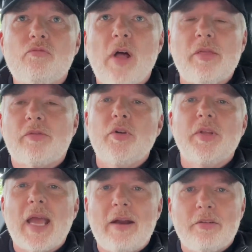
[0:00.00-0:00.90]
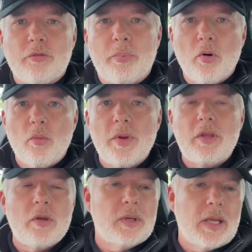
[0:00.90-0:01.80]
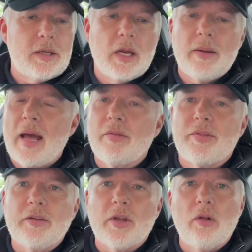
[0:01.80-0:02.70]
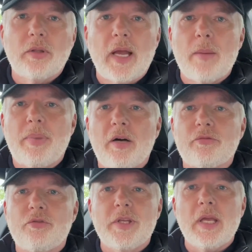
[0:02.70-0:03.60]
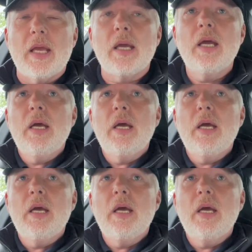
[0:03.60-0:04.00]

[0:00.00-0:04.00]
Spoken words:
run through the garage report with you and let you know how things are holding up after a year.